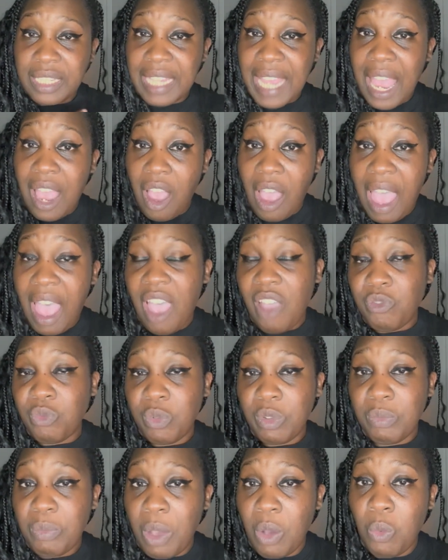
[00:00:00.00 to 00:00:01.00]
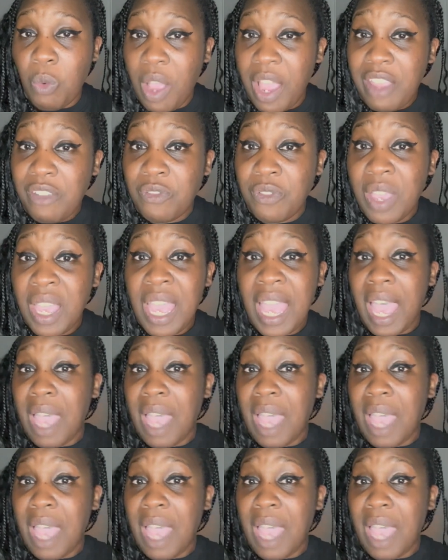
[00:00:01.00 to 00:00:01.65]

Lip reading: that I have with my wife.